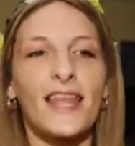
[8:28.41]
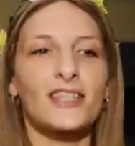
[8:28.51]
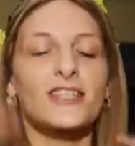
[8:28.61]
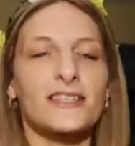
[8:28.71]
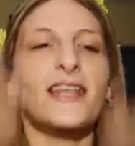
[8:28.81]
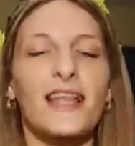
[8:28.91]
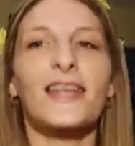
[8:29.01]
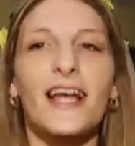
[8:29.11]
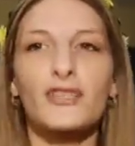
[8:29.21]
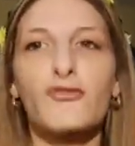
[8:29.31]
let's just
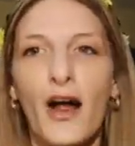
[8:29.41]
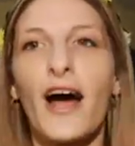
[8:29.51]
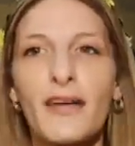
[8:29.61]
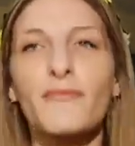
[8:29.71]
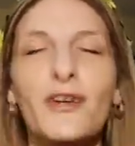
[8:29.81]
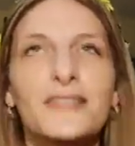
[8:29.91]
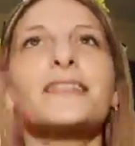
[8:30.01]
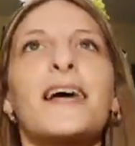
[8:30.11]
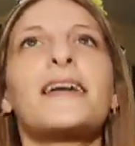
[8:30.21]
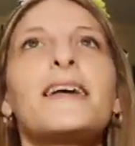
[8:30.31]
let that dry for a
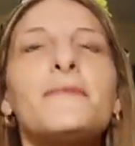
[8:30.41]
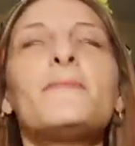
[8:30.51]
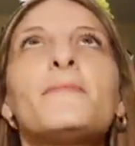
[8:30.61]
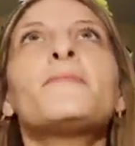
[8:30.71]
second.